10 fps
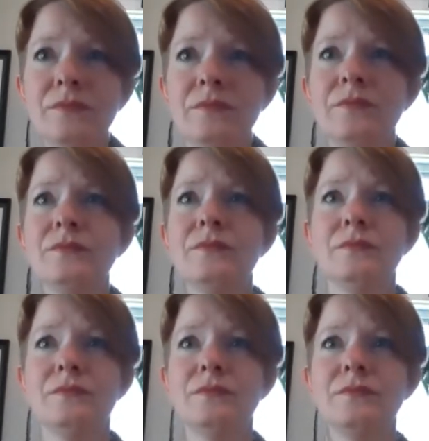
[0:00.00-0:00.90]

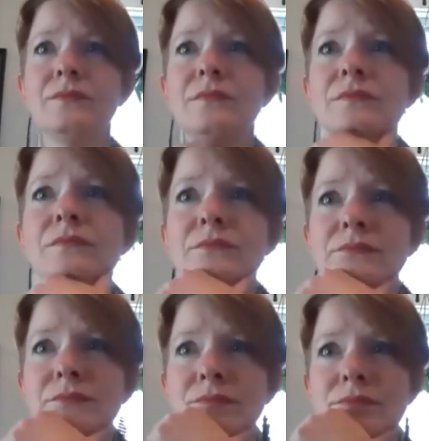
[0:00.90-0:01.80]

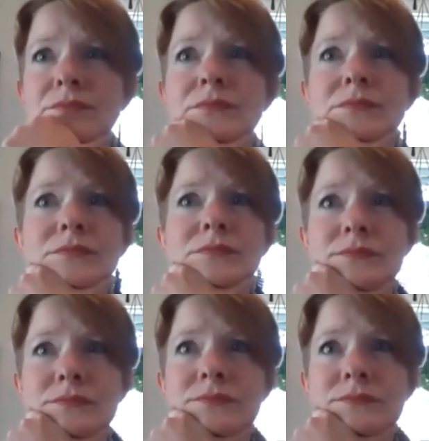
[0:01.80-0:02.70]

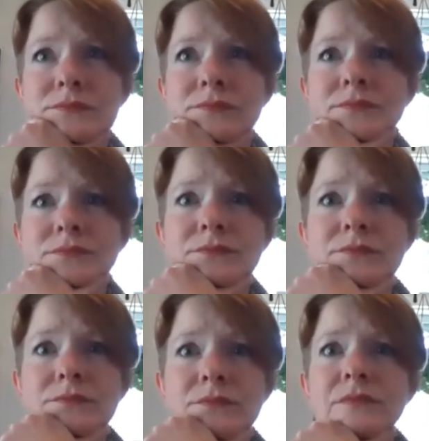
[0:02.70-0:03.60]

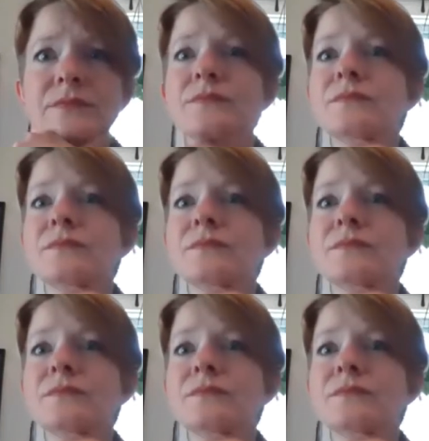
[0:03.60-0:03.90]
(silent)